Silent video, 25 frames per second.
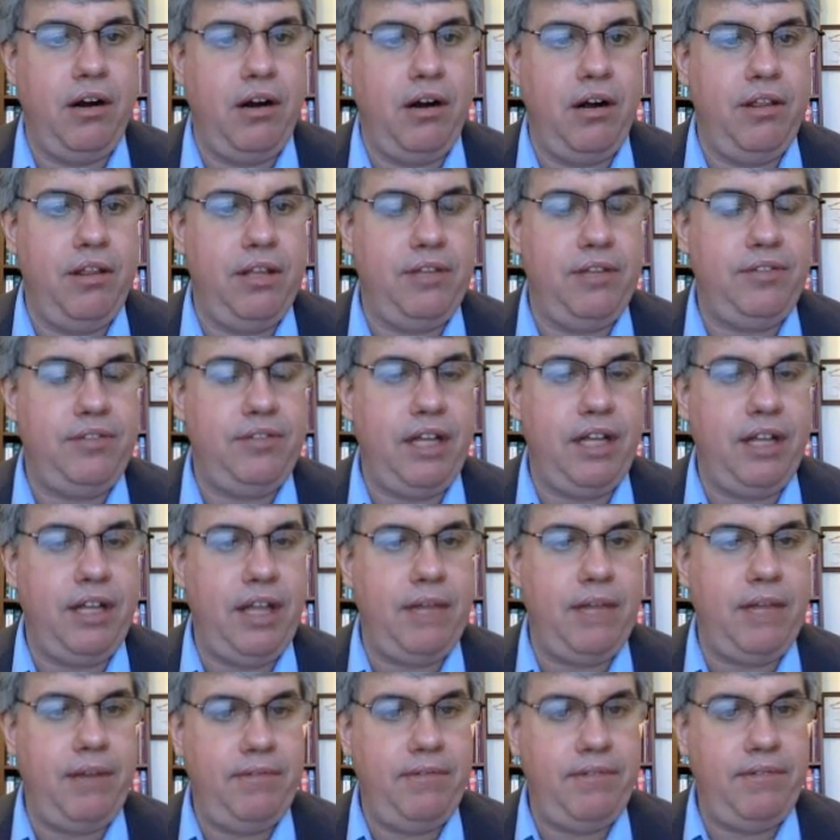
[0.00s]
the cell that
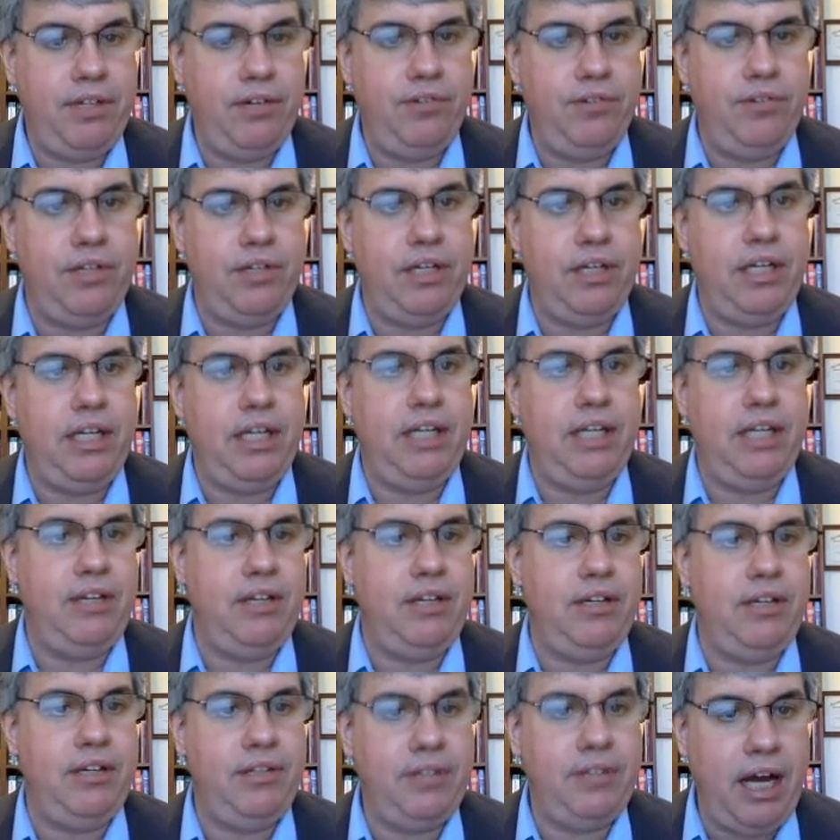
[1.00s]
we've chosen is
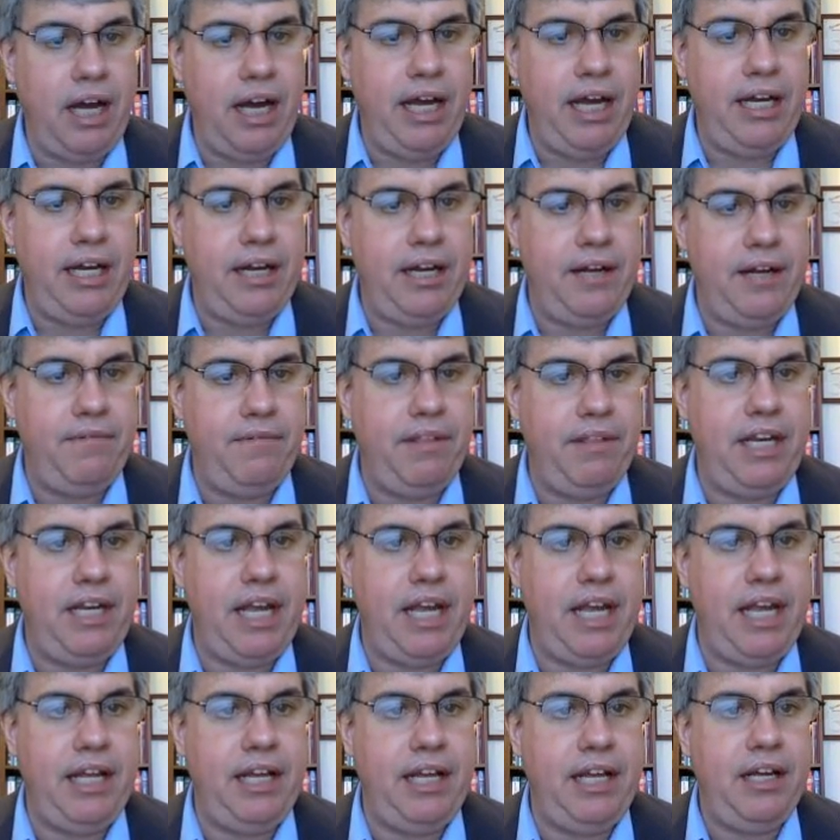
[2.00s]
inside of the
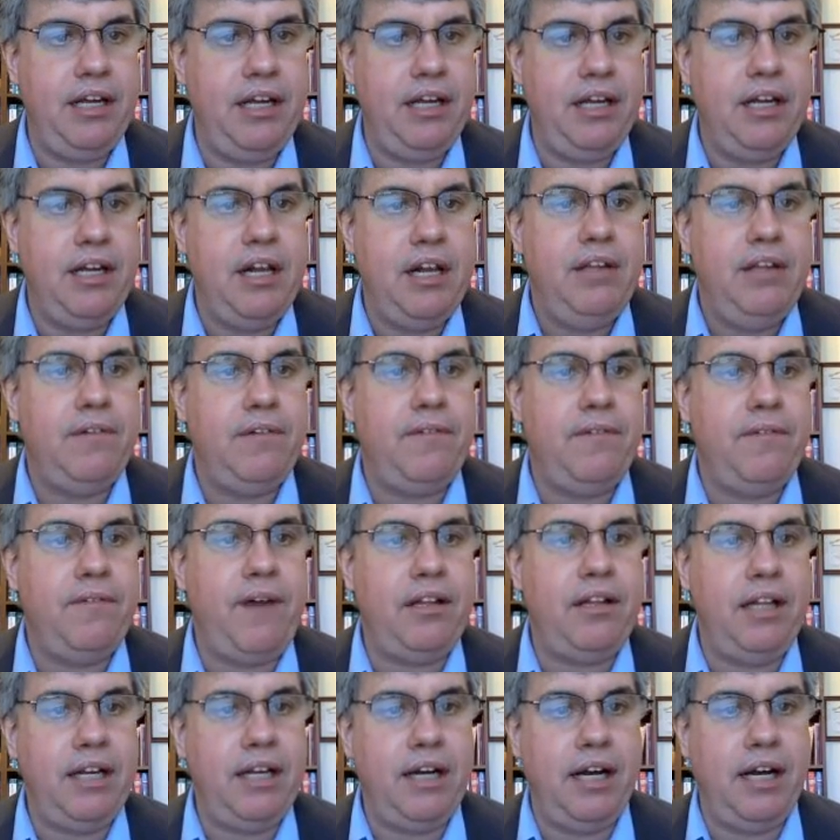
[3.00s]
data. So if I
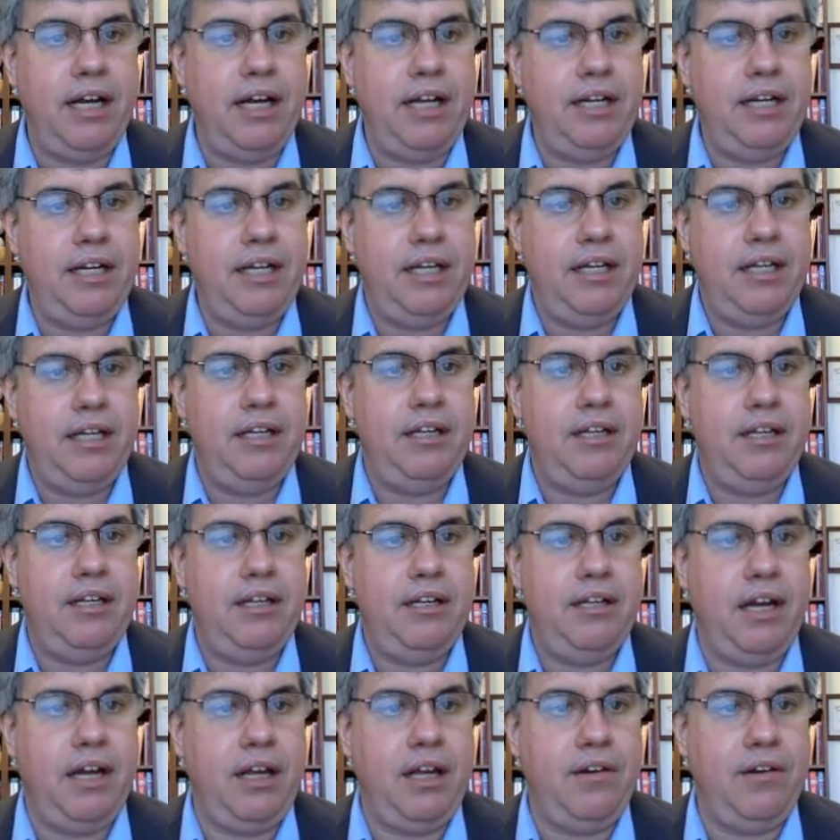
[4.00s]
click on,
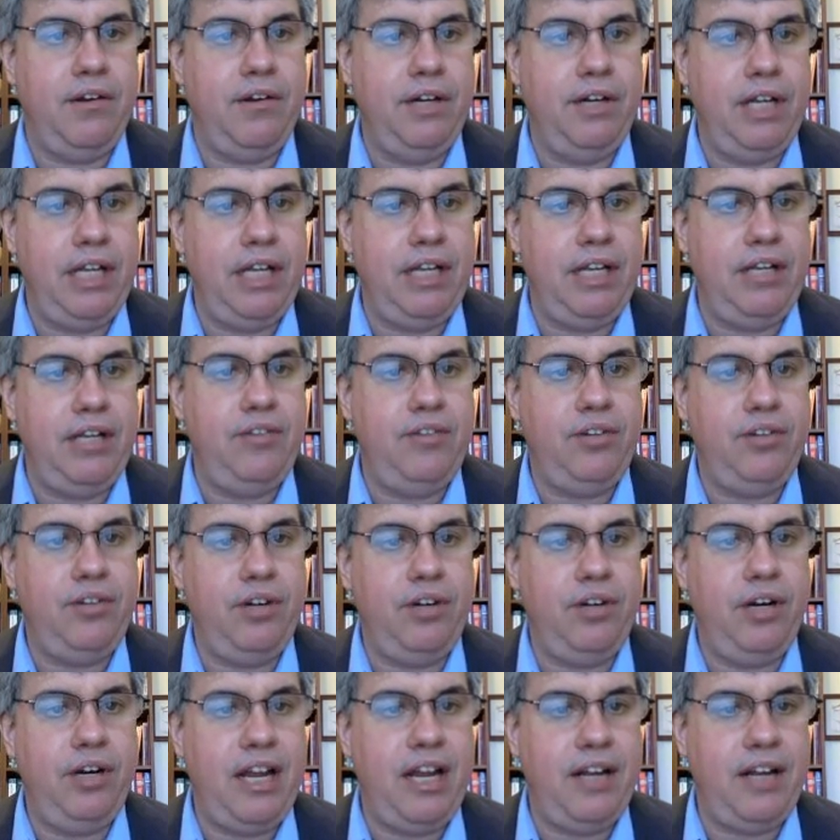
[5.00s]
I go into
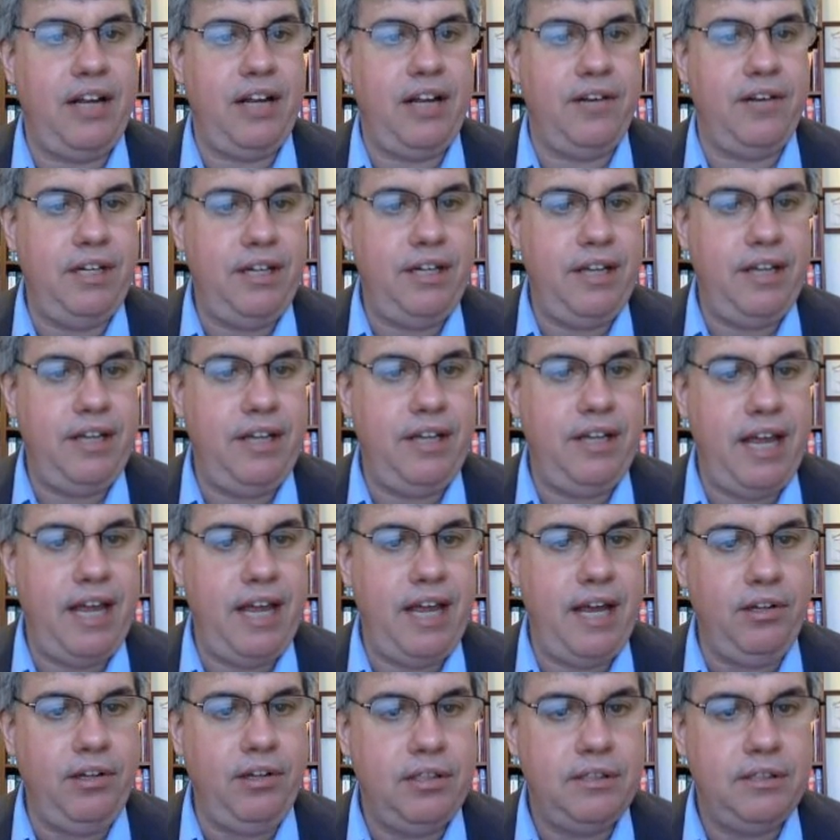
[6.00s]
Insert and I go into
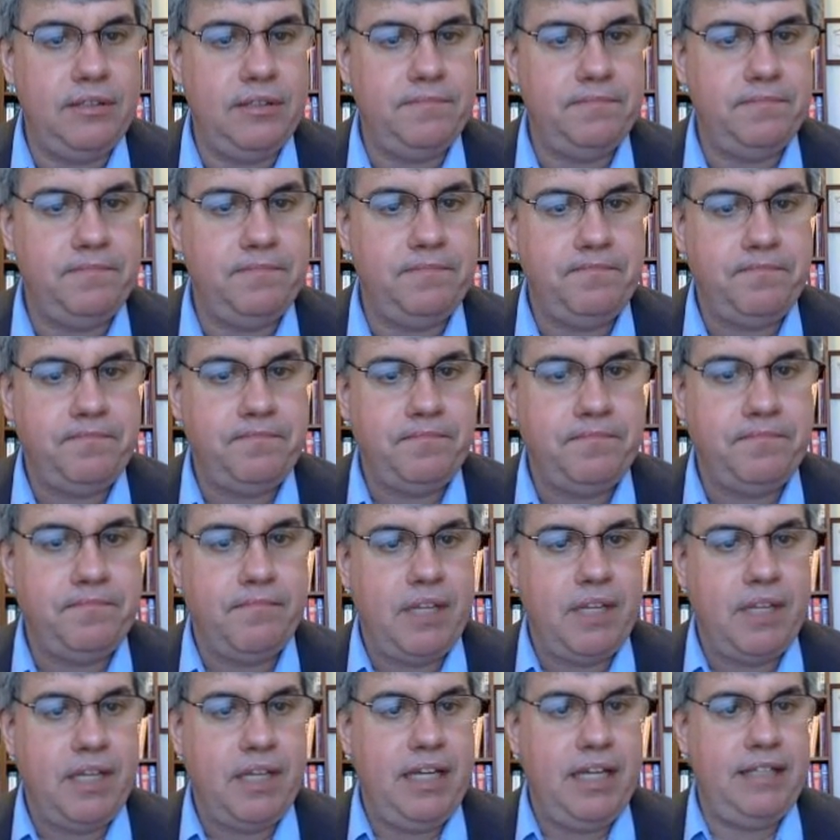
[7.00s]
Table,
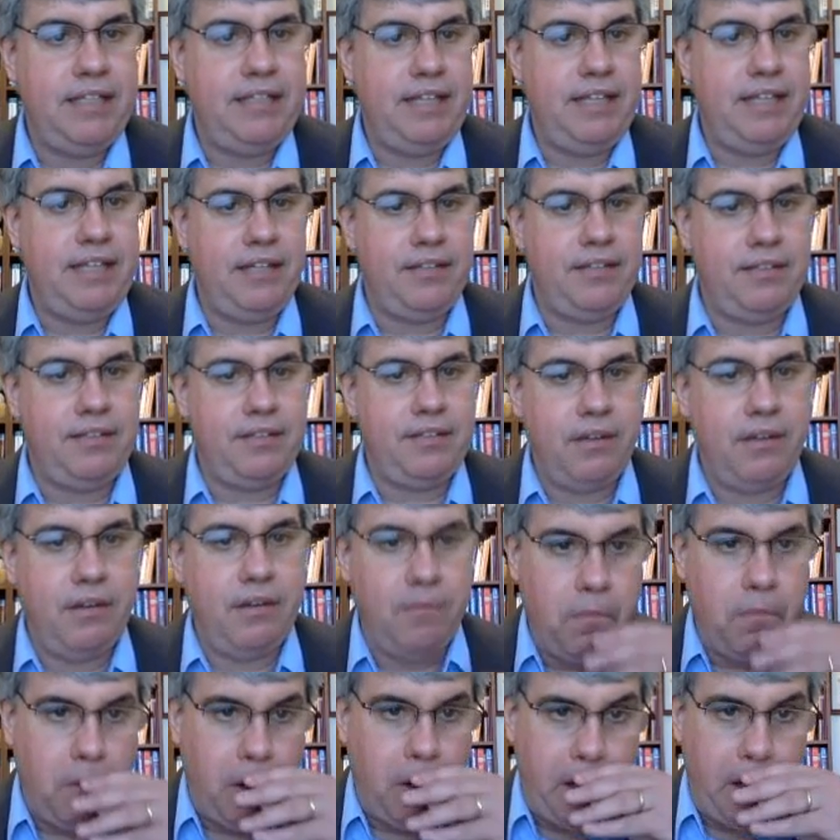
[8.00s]
it says,
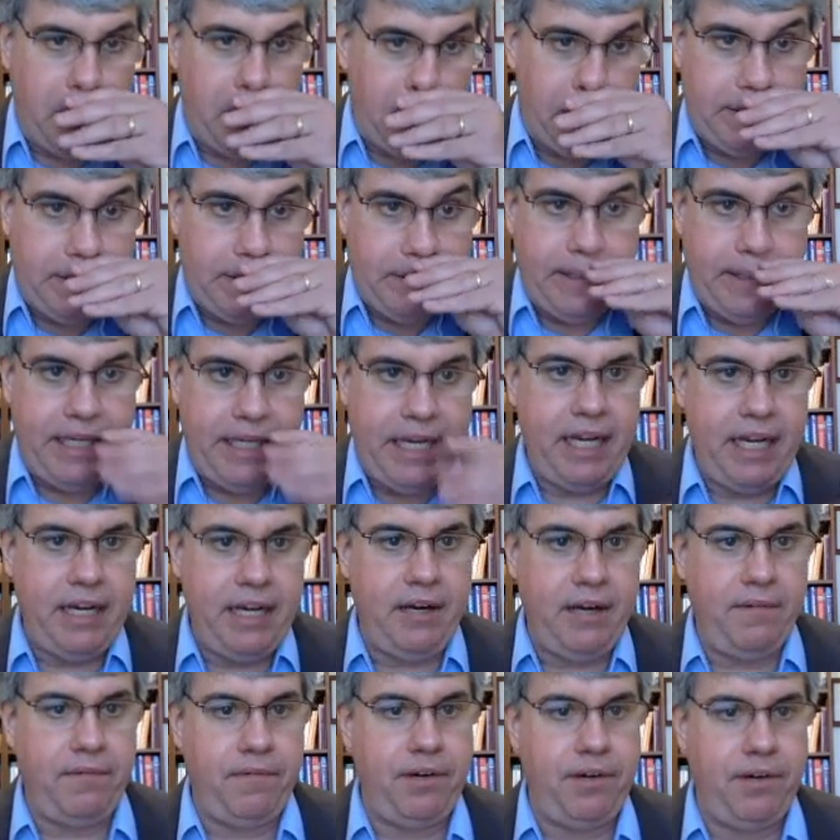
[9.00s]
what is the
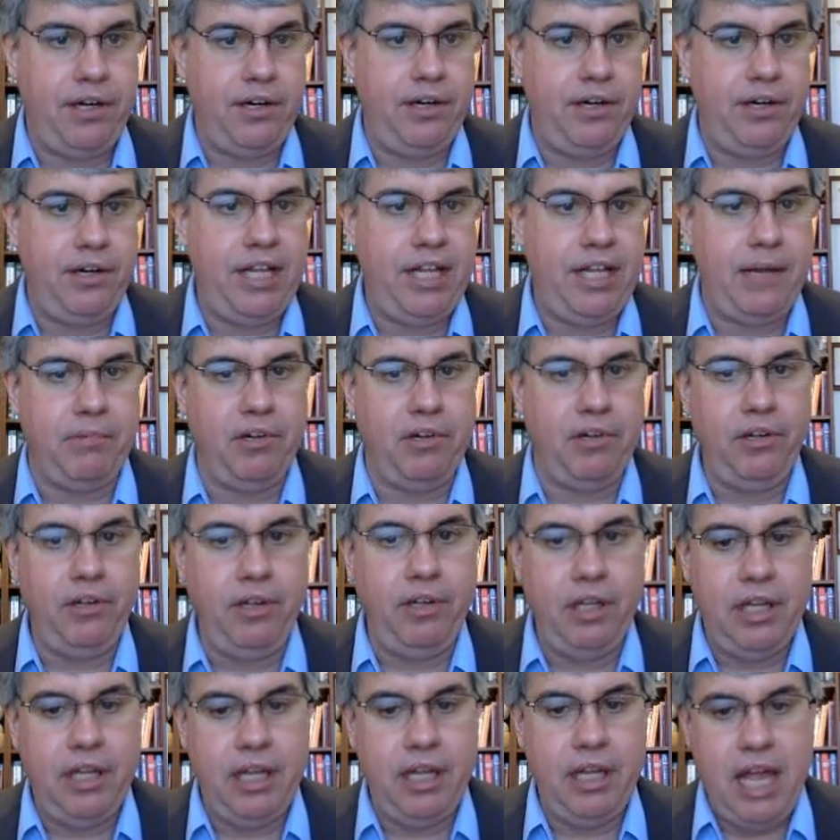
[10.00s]
data for your table?